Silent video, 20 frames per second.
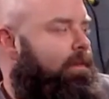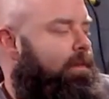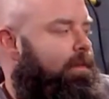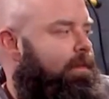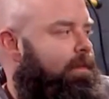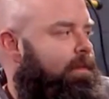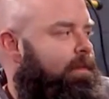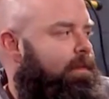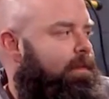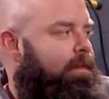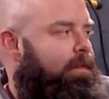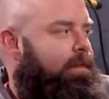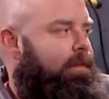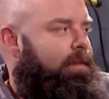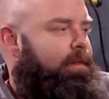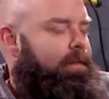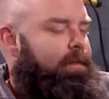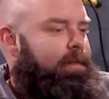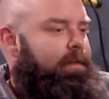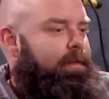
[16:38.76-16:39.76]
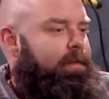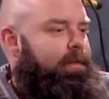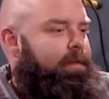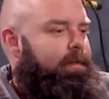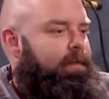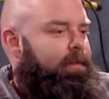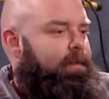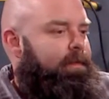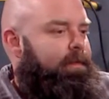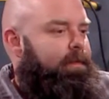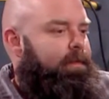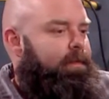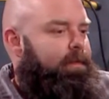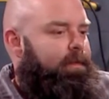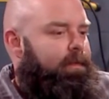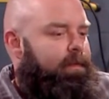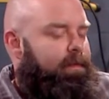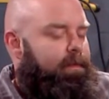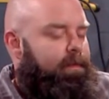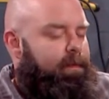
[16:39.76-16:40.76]

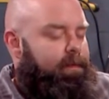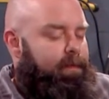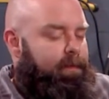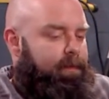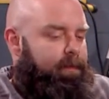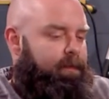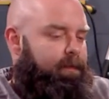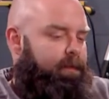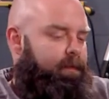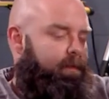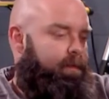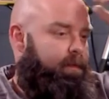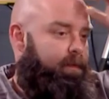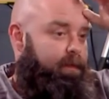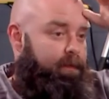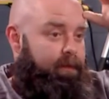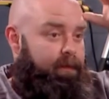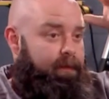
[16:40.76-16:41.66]
This person isn't speaking.